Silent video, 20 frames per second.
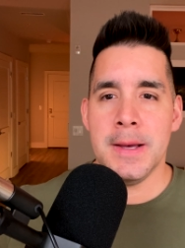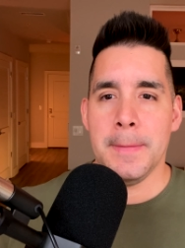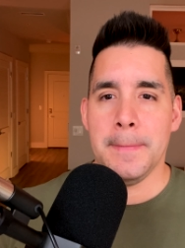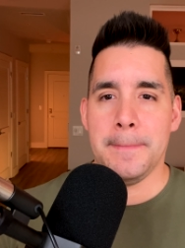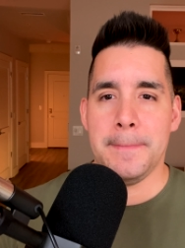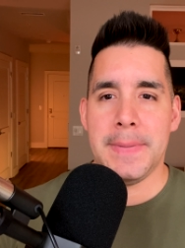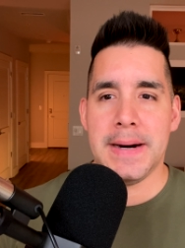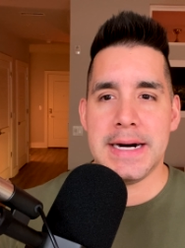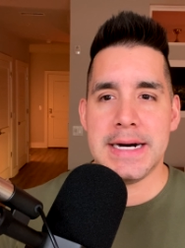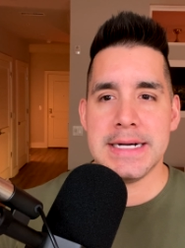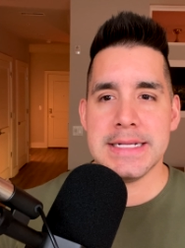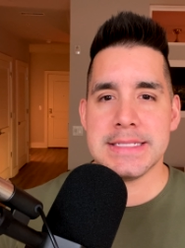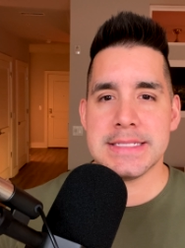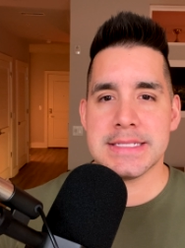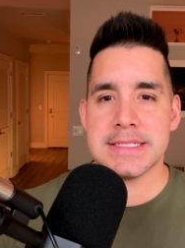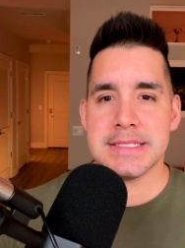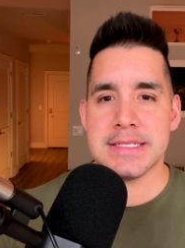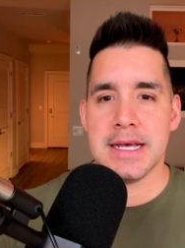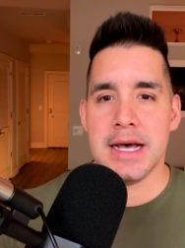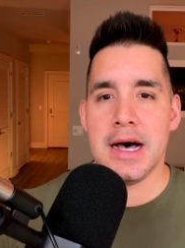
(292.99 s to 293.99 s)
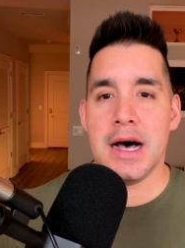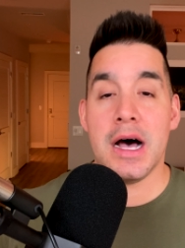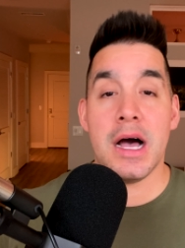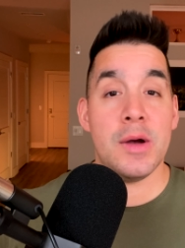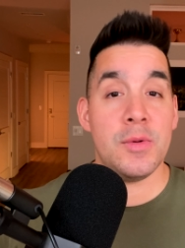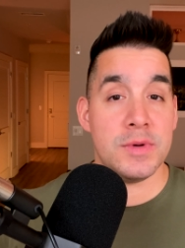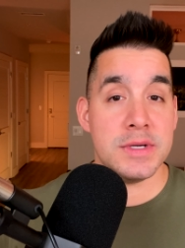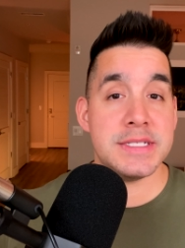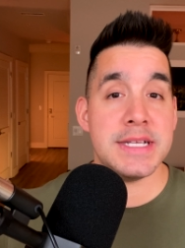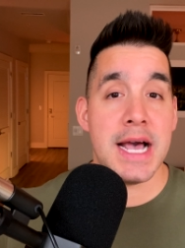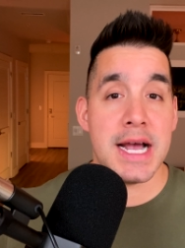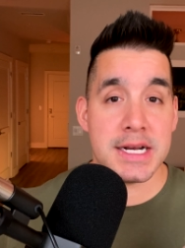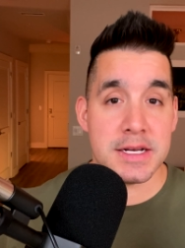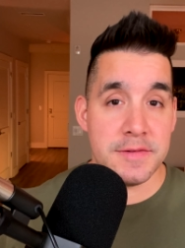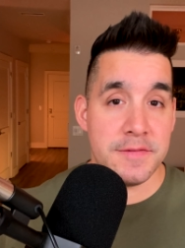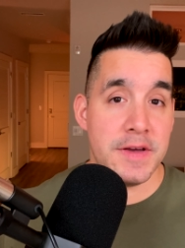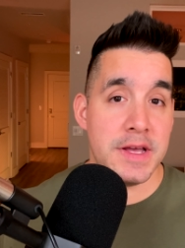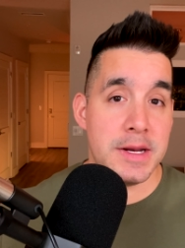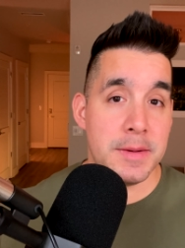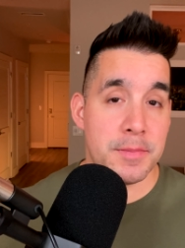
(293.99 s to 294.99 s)
but I was
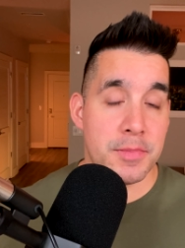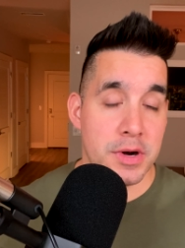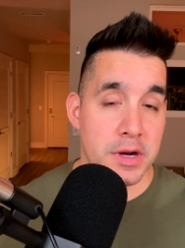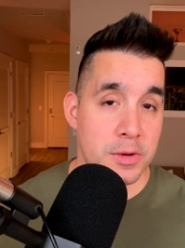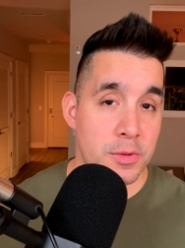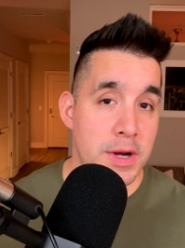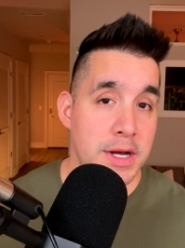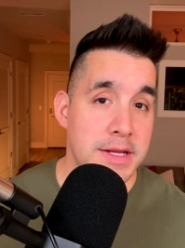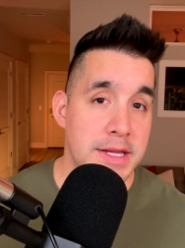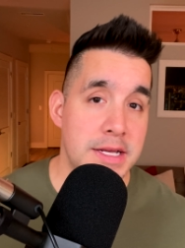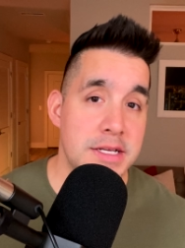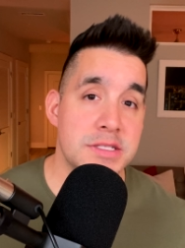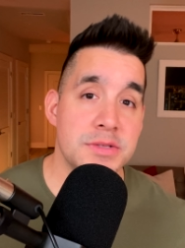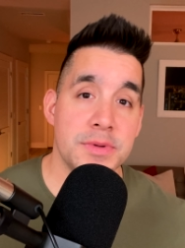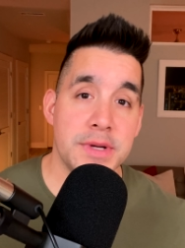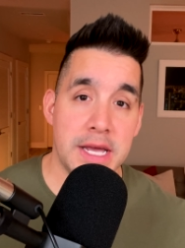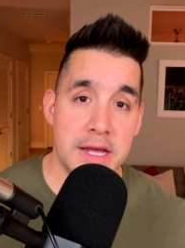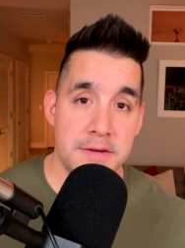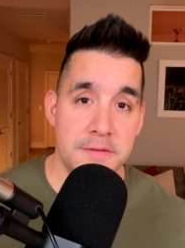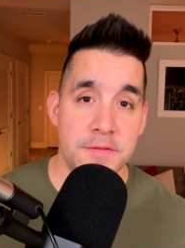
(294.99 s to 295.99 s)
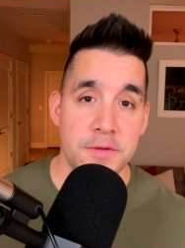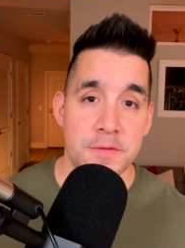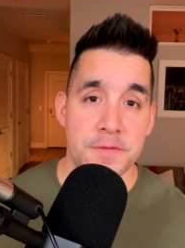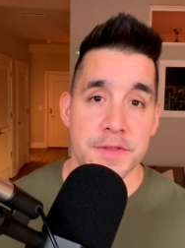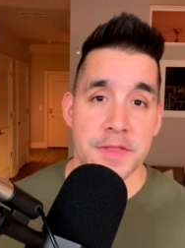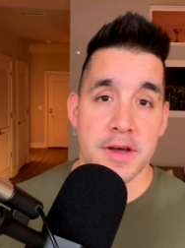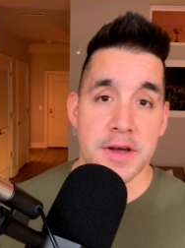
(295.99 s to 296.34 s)
activated pretty quickly. So again, food for